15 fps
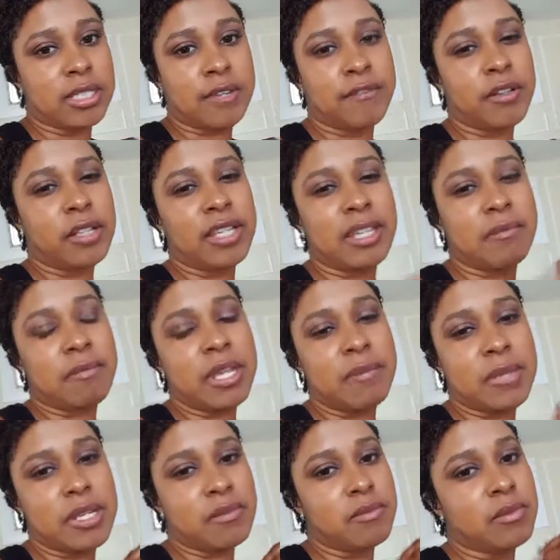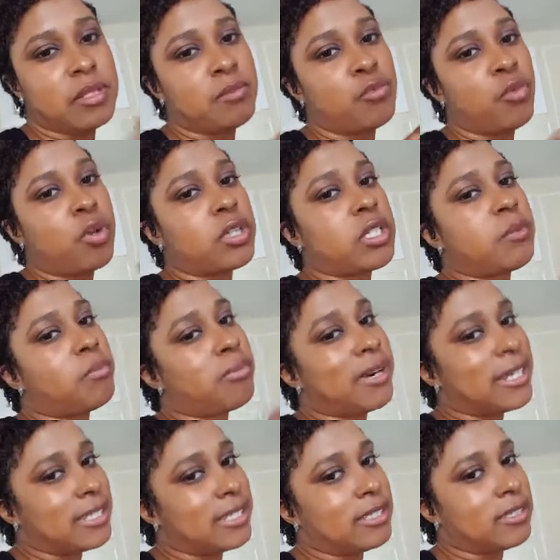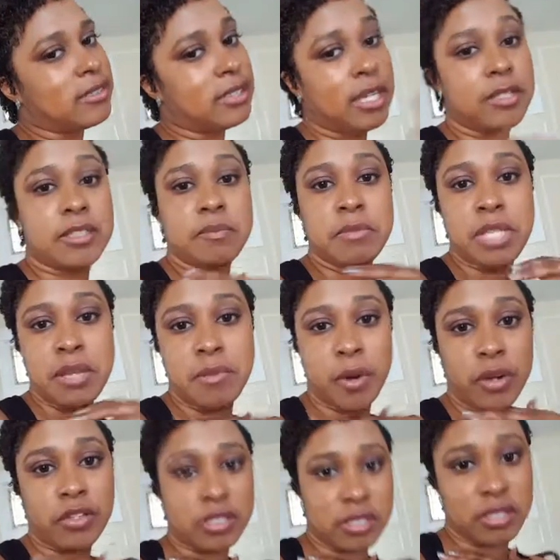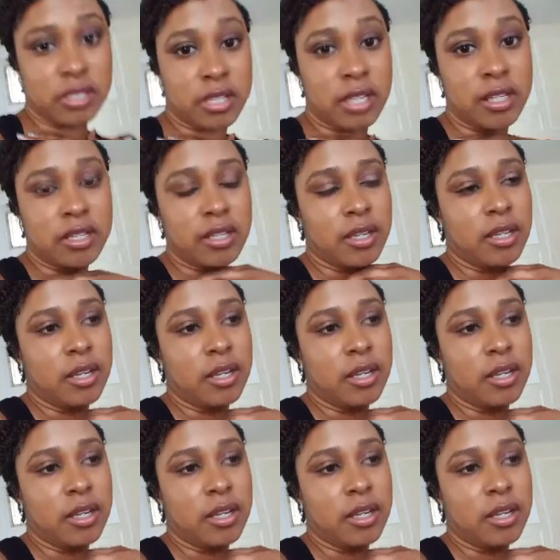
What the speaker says: because I felt like it made me more depressed. That's me personally.